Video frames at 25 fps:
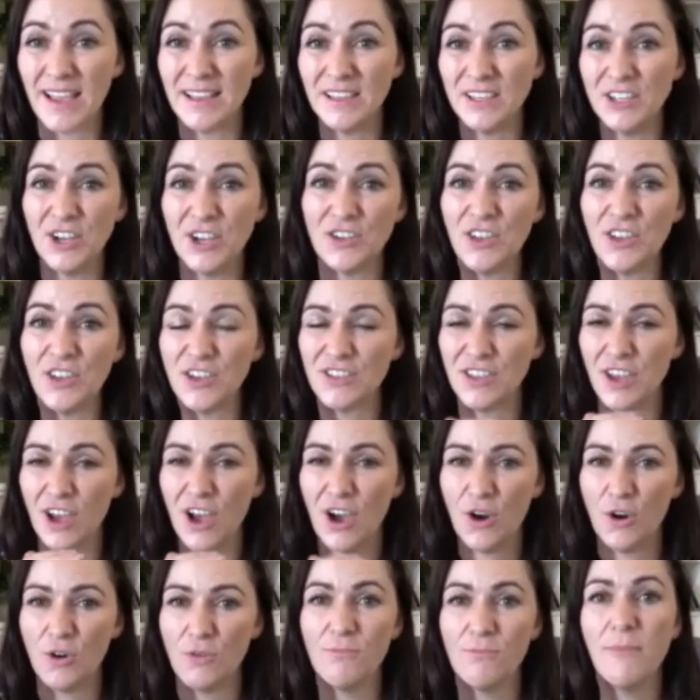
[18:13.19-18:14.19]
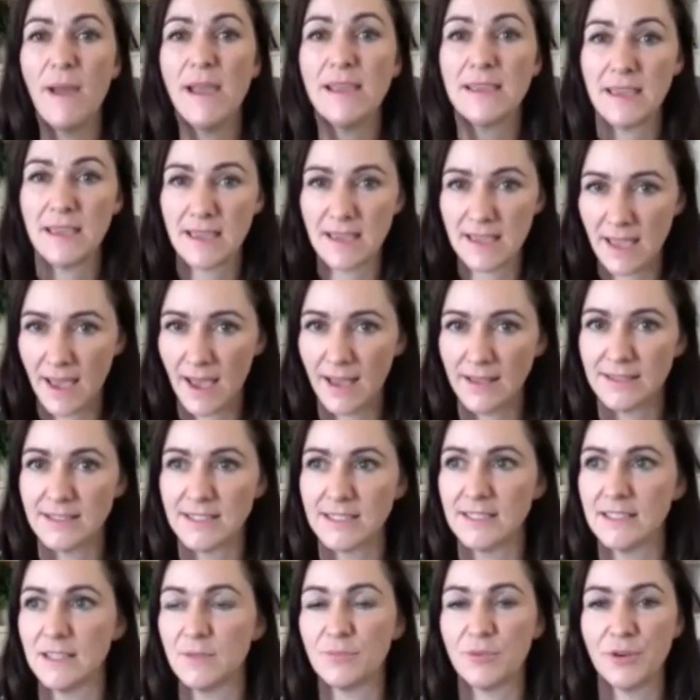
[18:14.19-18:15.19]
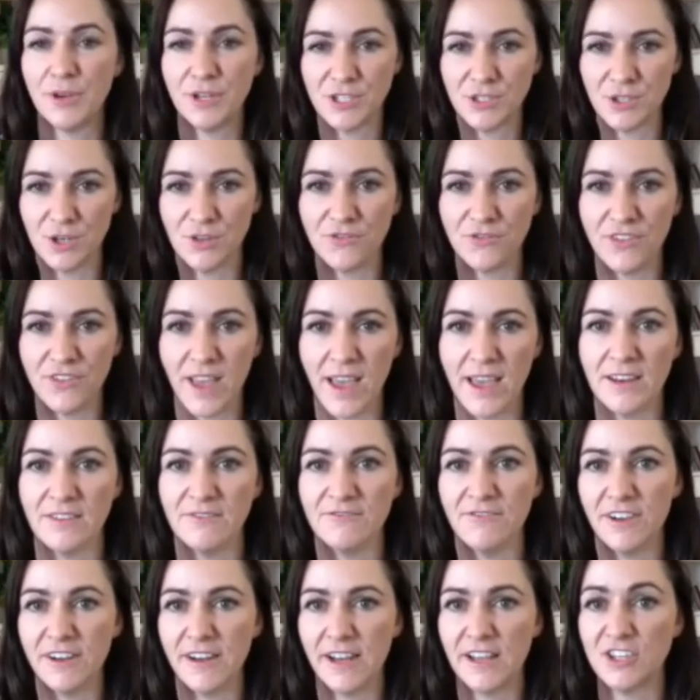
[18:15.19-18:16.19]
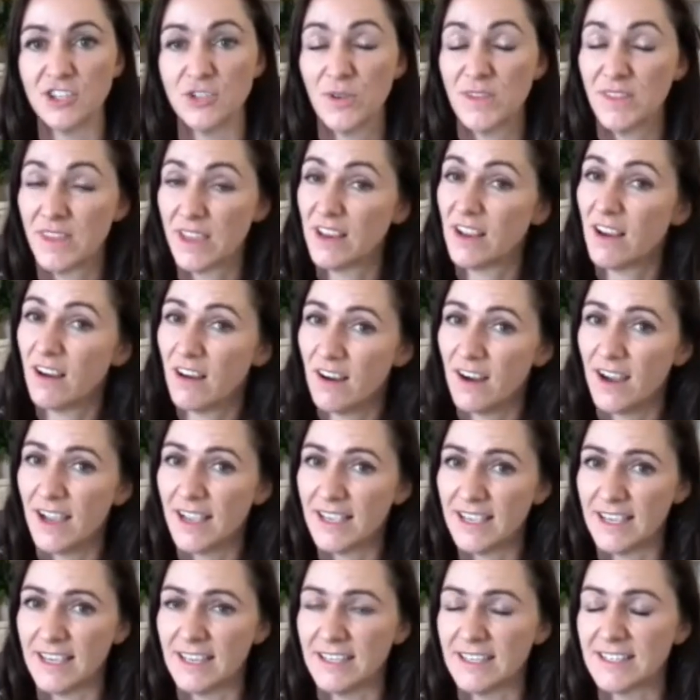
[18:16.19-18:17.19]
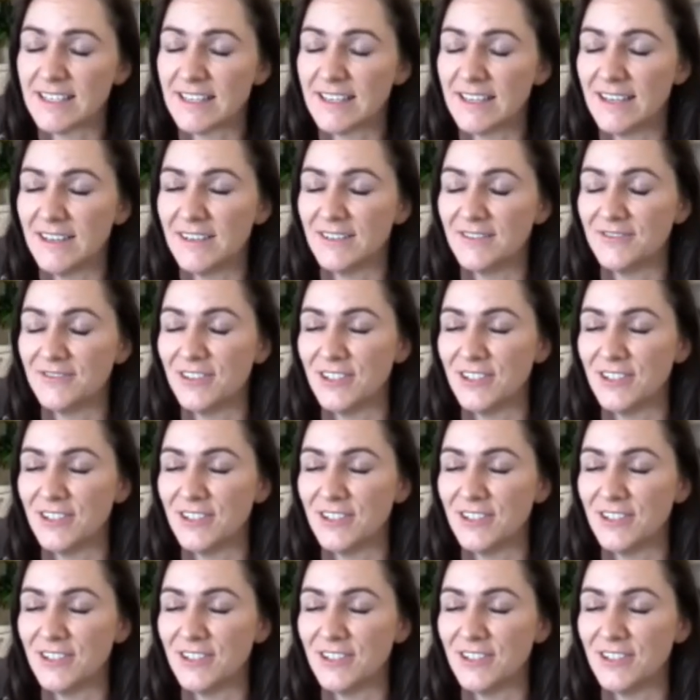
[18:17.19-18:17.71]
And, you know, the whole making cuts and the pressure of that and financial and that high end of